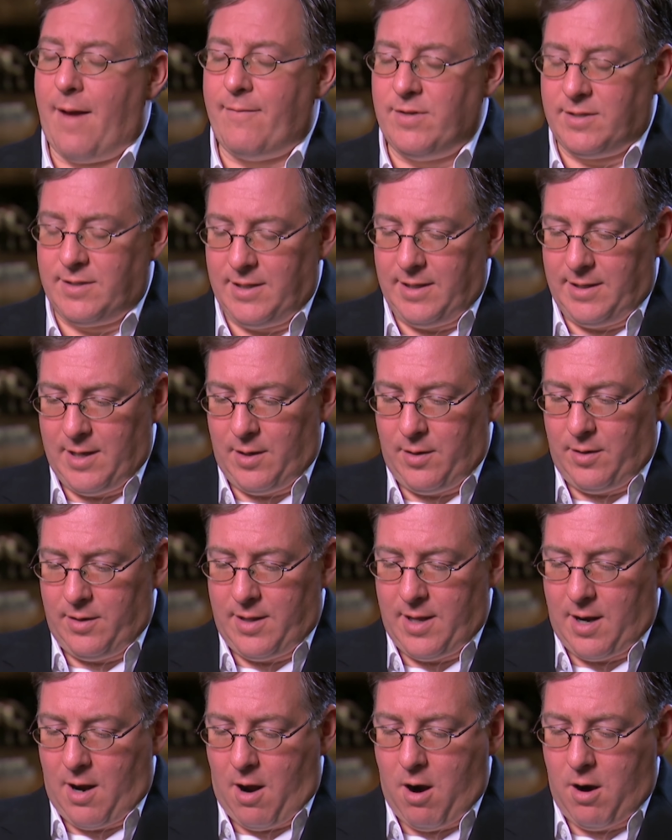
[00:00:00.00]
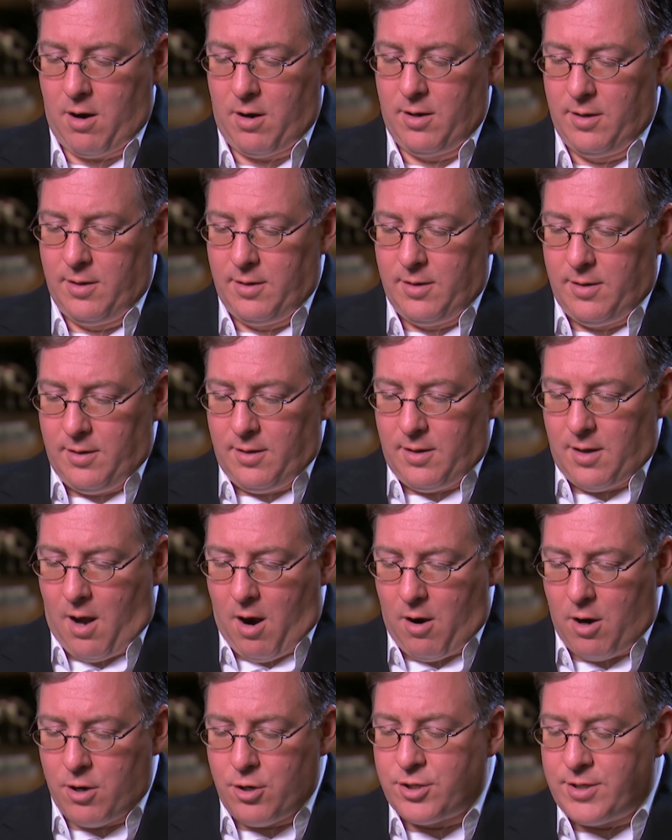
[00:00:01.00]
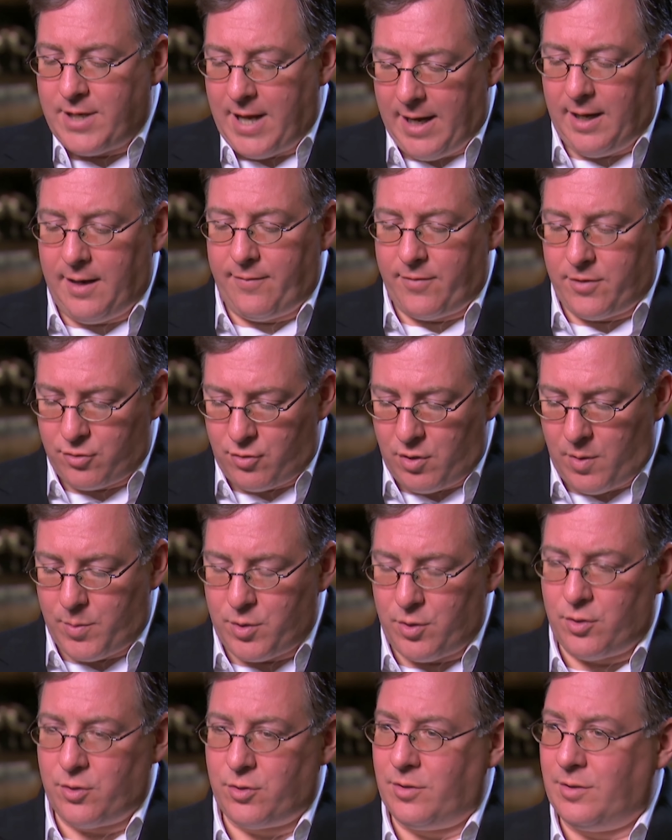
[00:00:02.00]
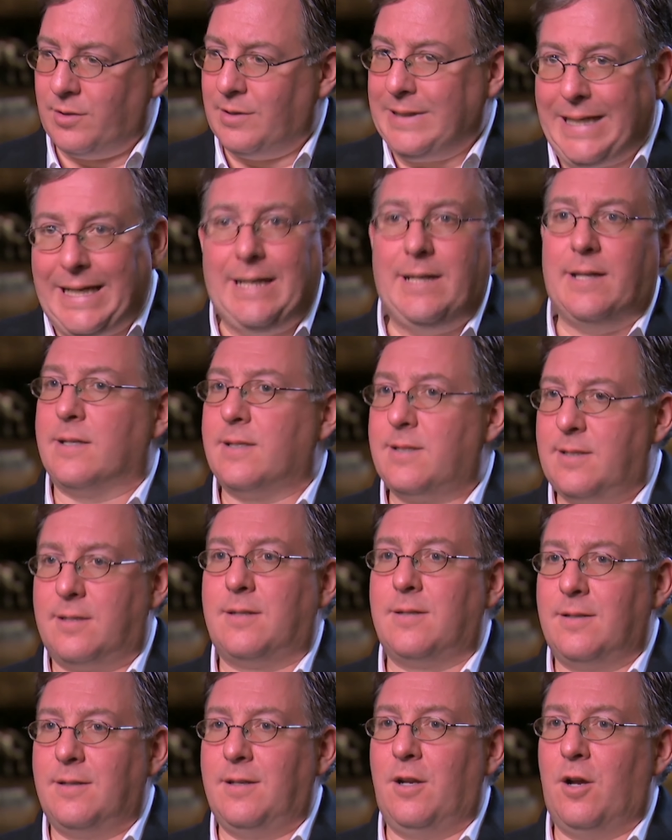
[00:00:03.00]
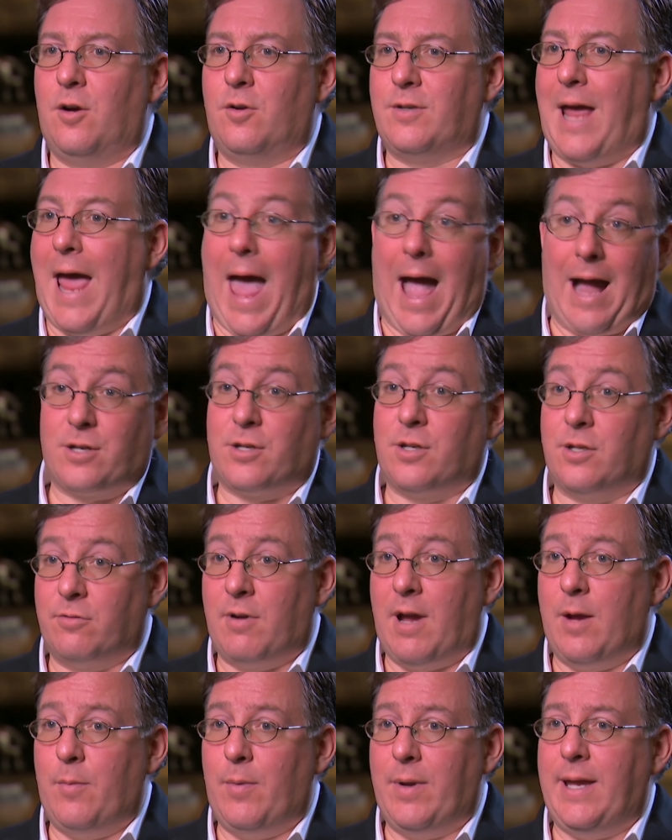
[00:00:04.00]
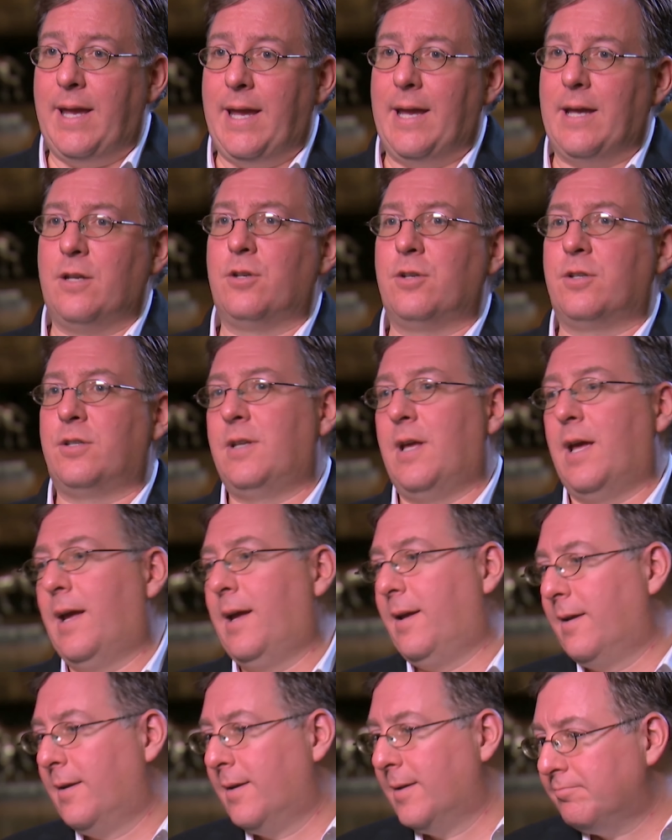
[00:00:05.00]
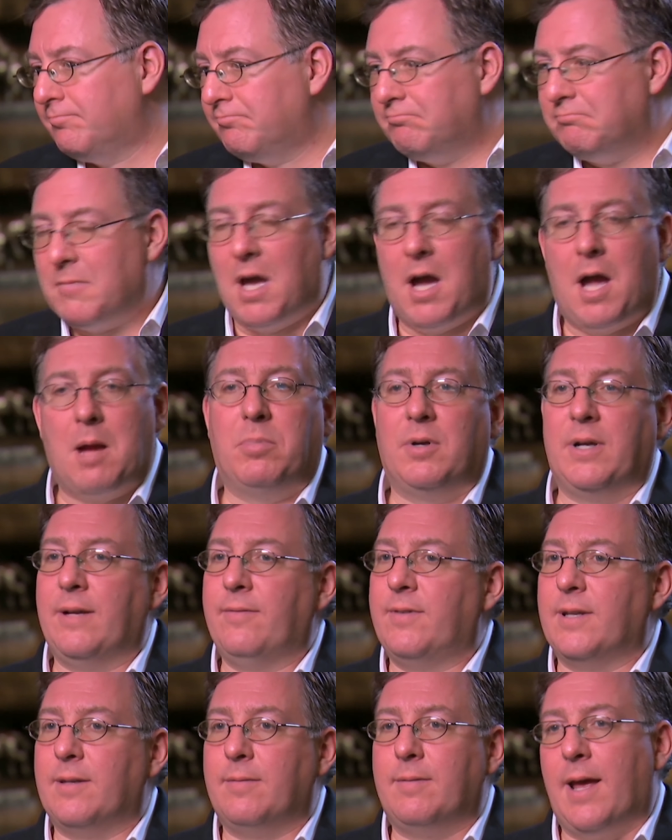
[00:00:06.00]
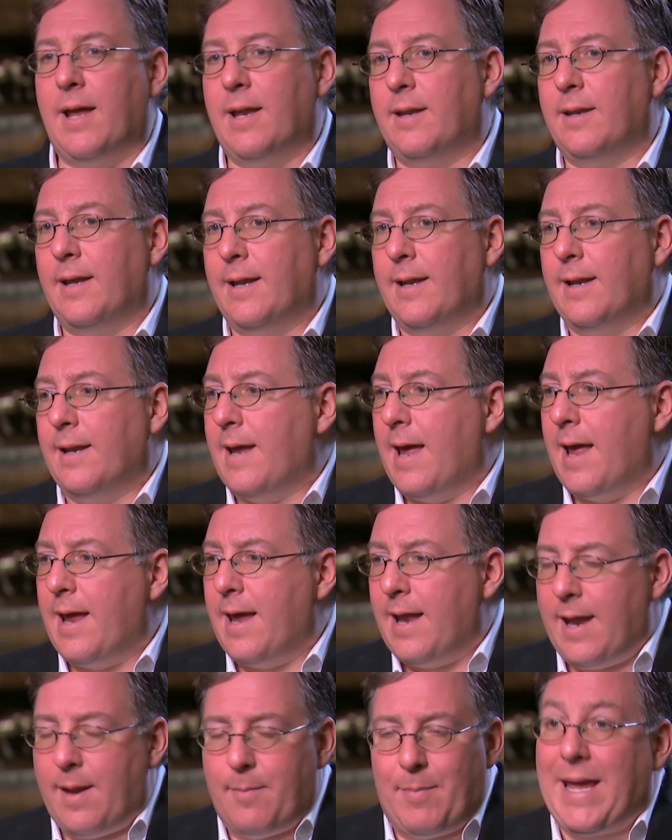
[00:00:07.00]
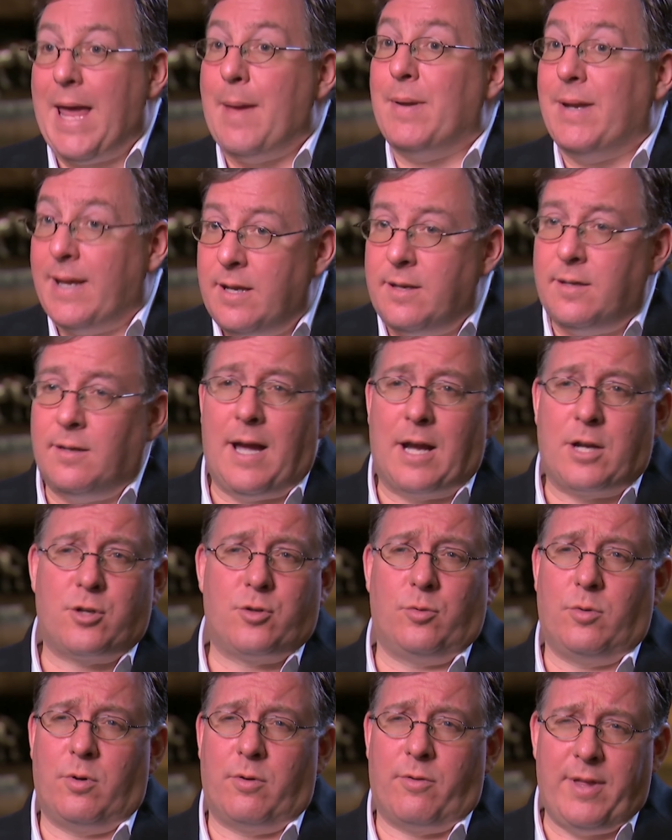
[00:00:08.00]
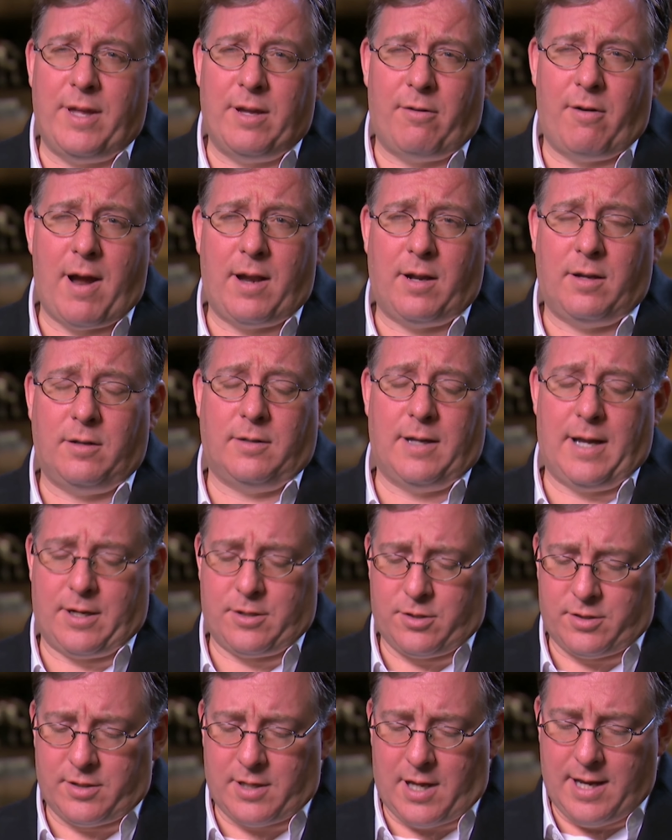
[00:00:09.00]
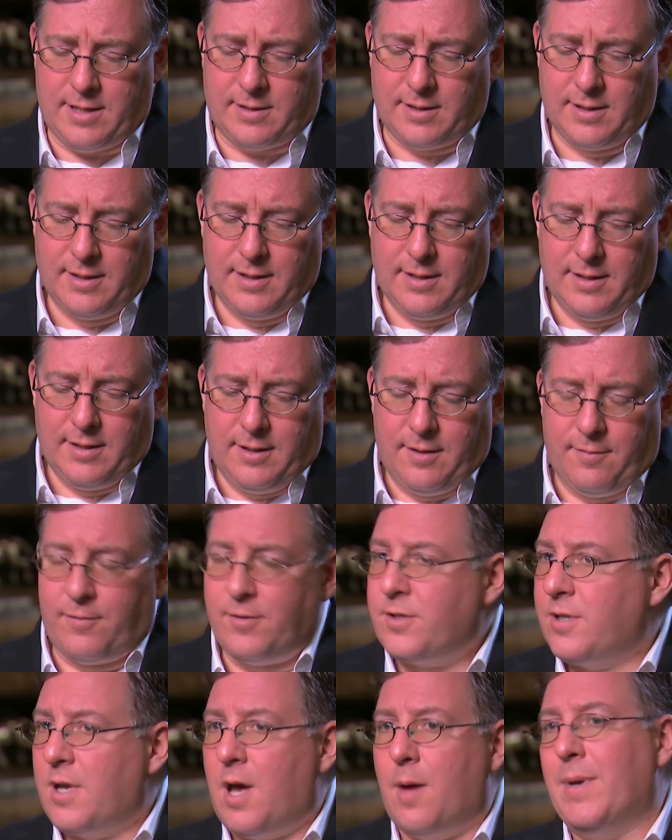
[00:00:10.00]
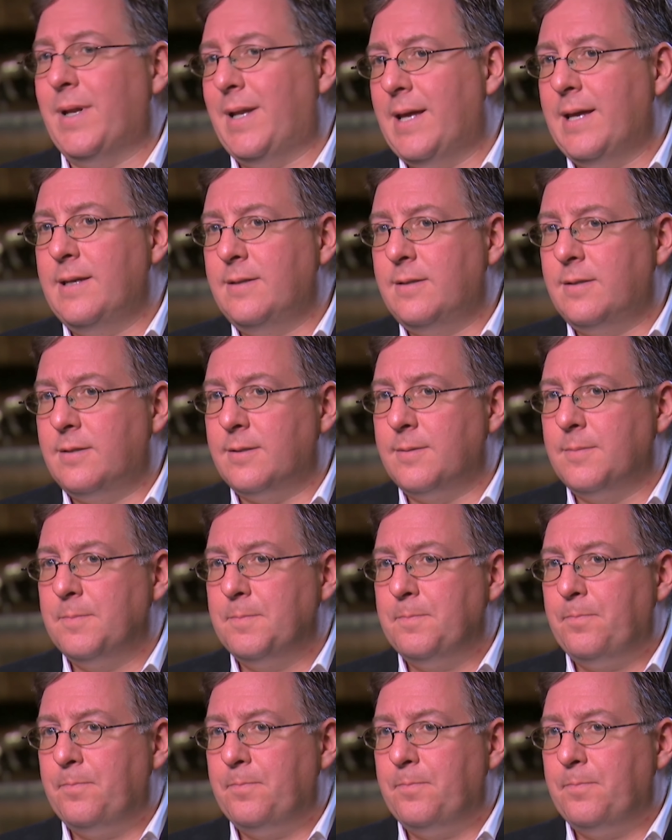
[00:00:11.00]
obviously, that, that our, our understanding of the scriptures lead us, you know, to action, right? We can't just say, I believed it, and, and, it, and it became an intellectual or theoretical exercise. For some, it is.